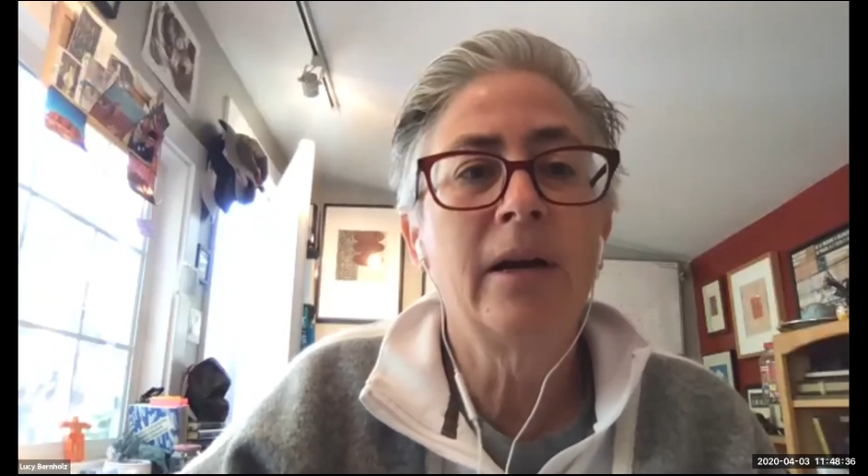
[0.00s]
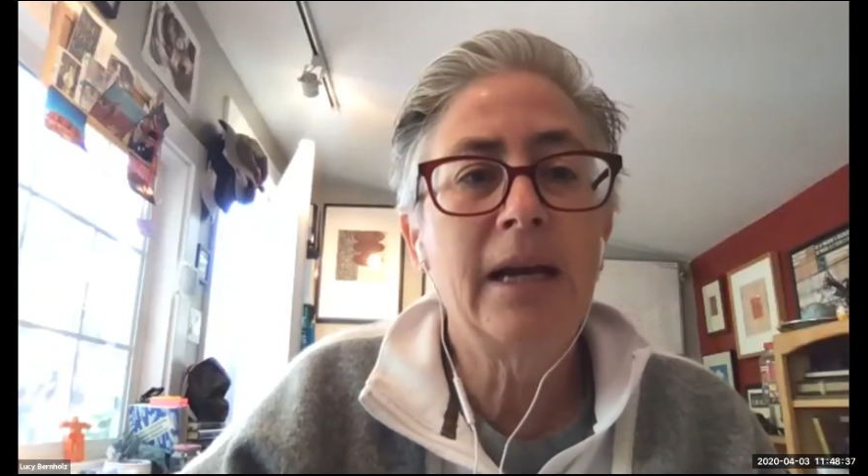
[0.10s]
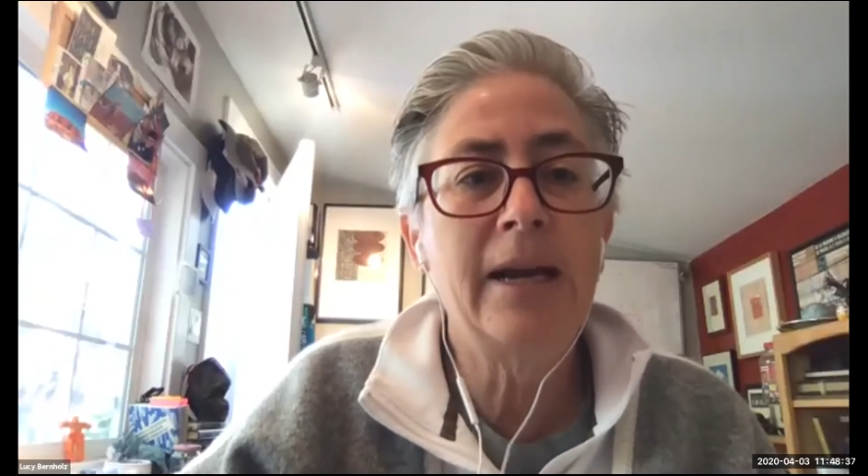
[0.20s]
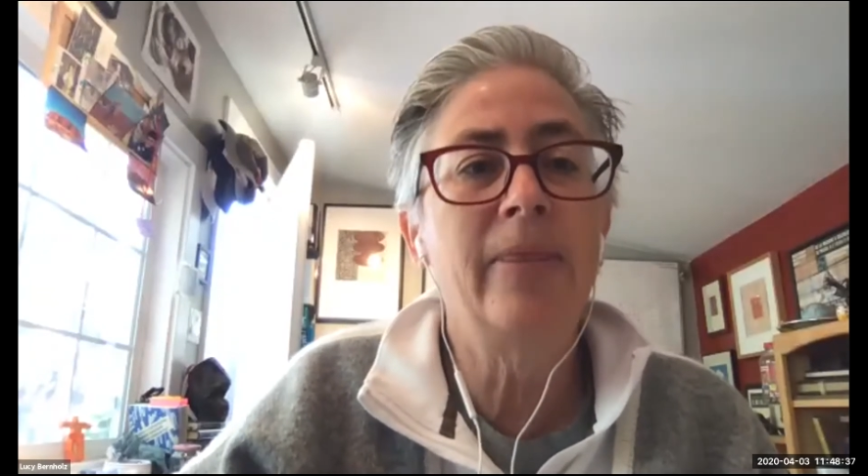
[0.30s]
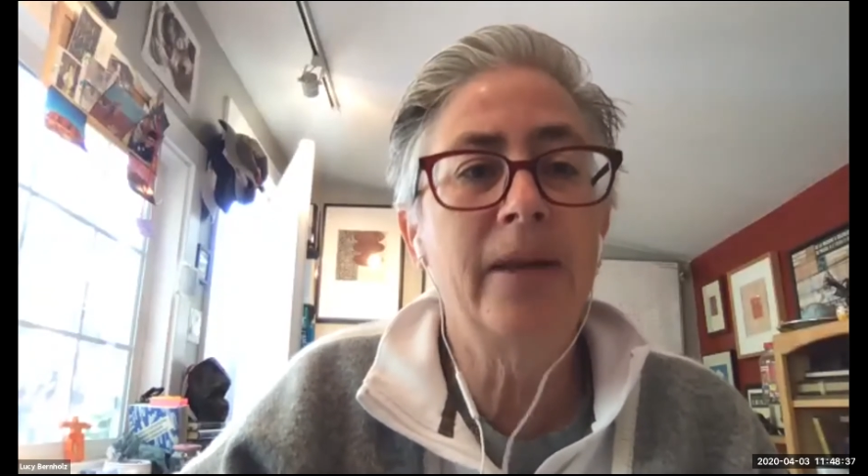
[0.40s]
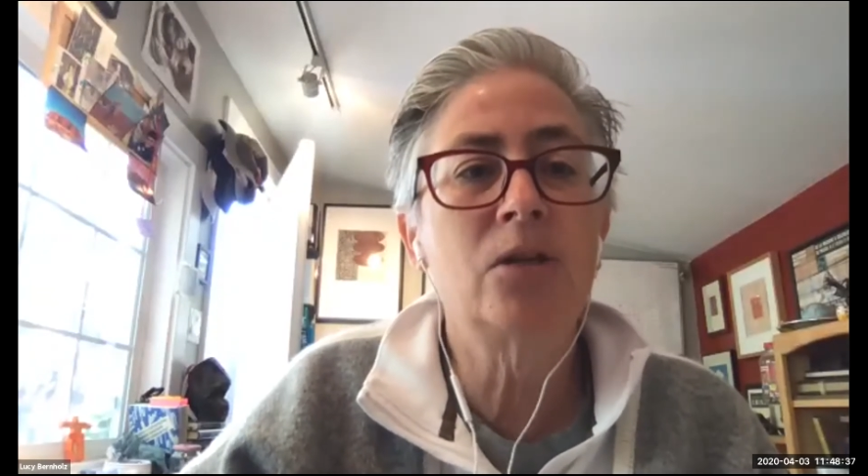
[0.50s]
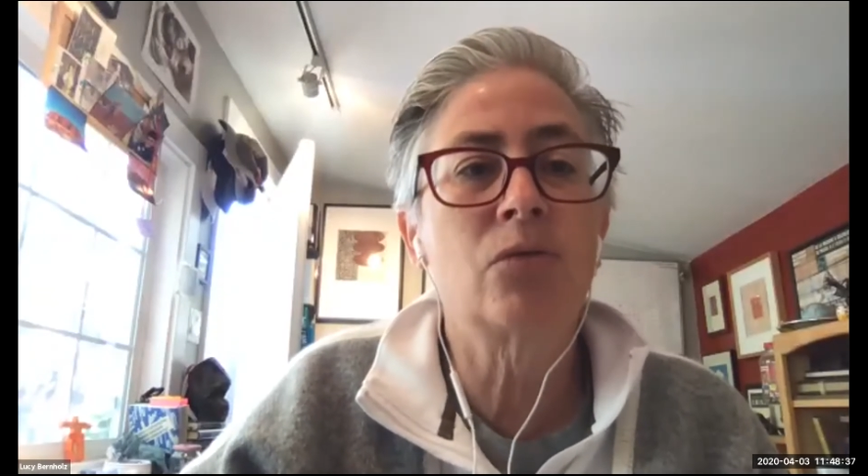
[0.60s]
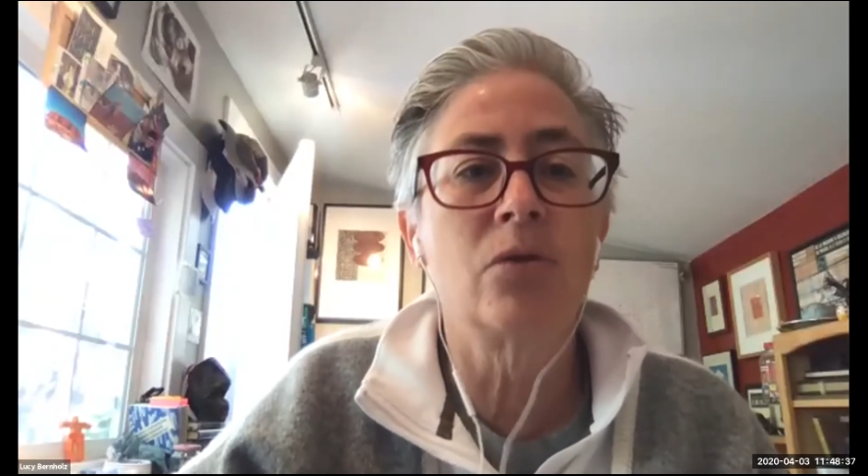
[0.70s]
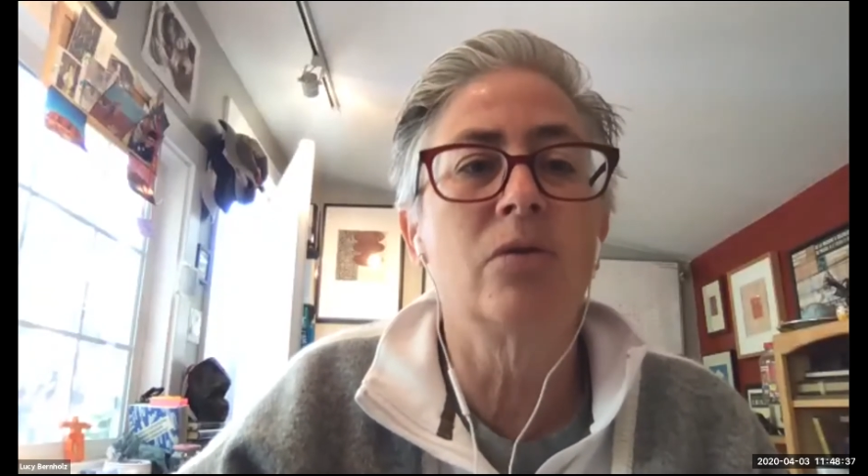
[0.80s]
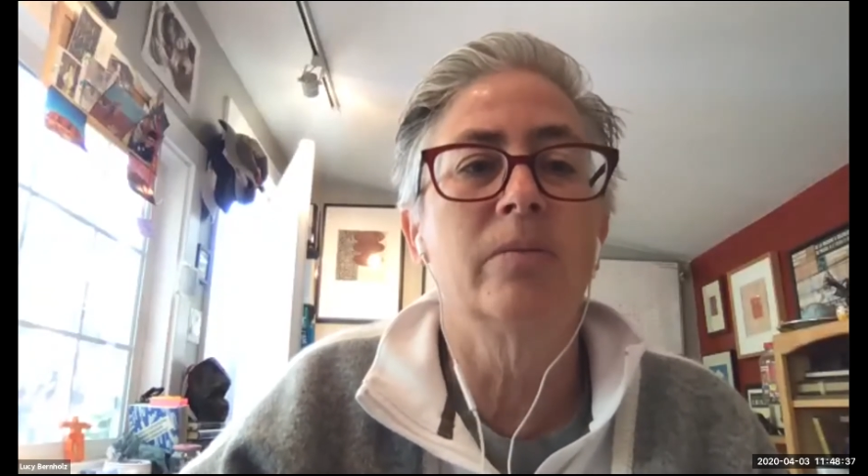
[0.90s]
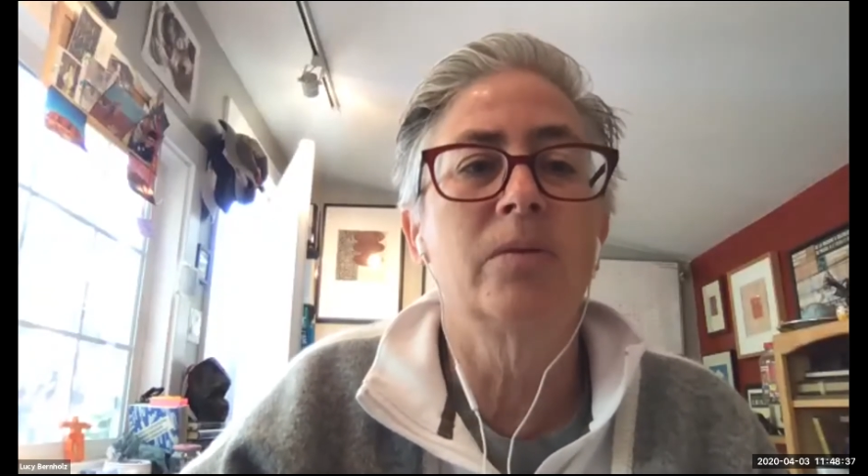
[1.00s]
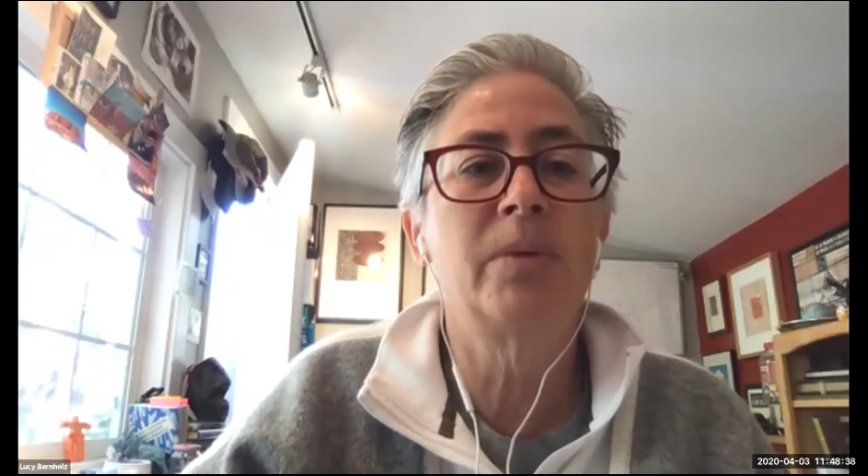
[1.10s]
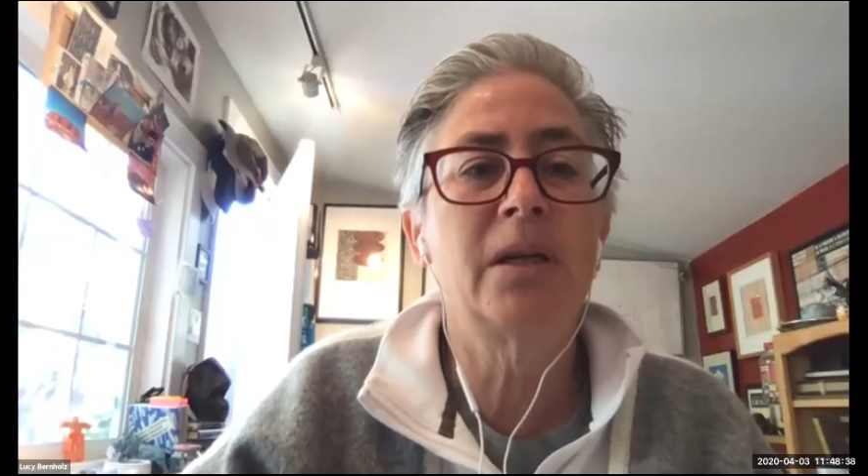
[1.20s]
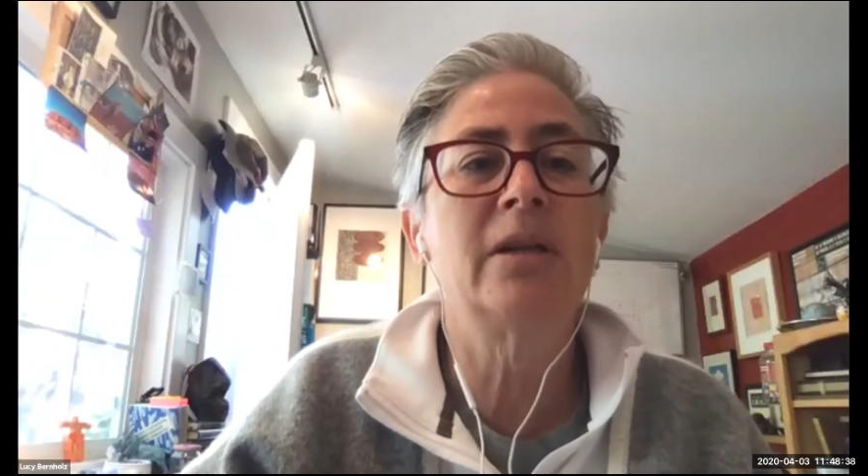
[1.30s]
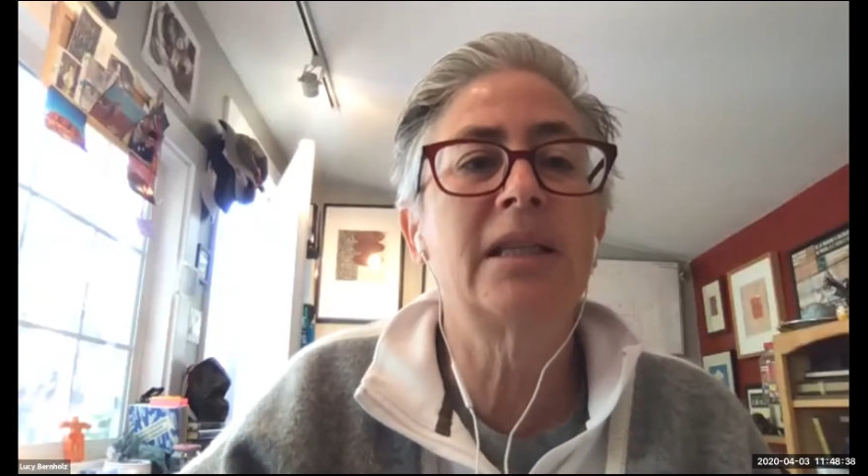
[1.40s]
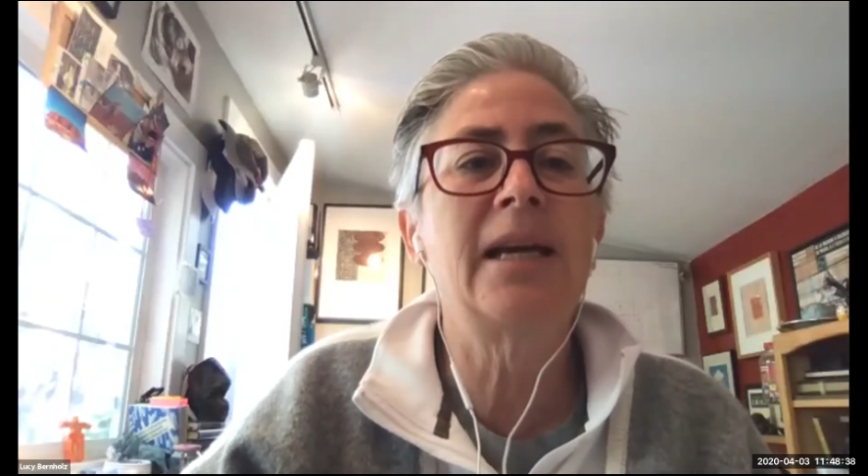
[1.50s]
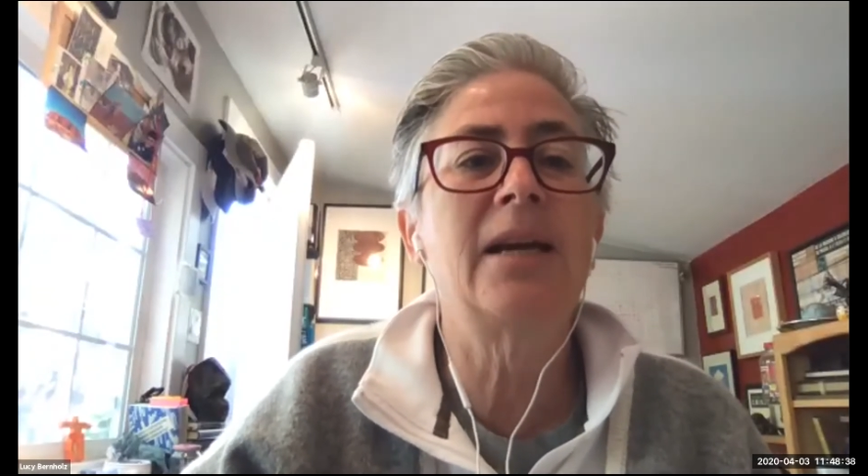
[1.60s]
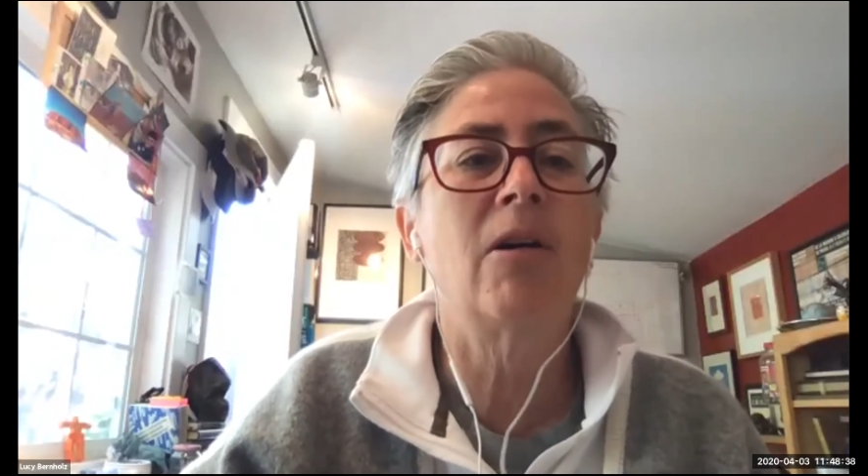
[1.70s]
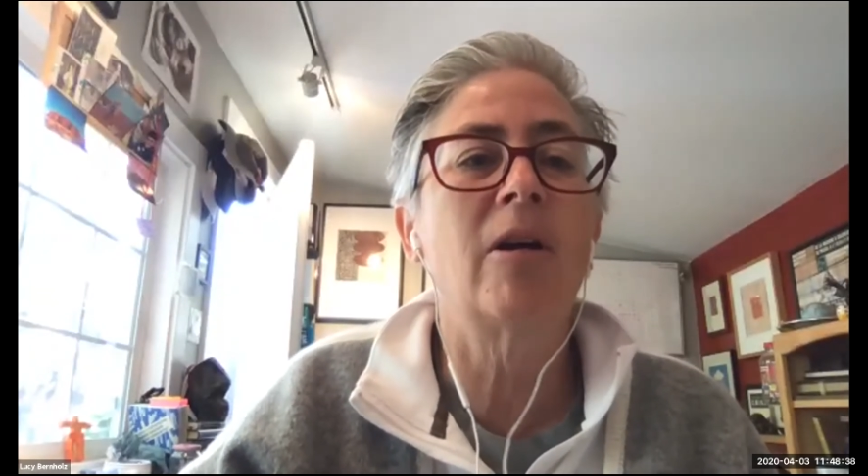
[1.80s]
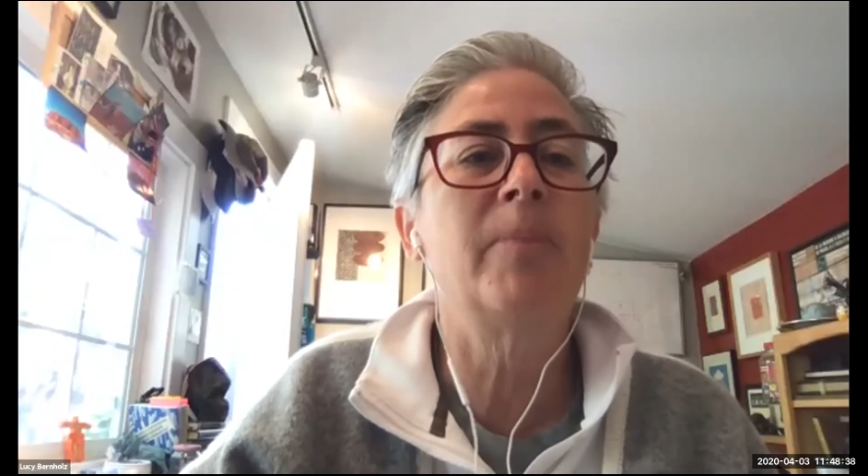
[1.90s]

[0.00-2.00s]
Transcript: in these rooms, because they are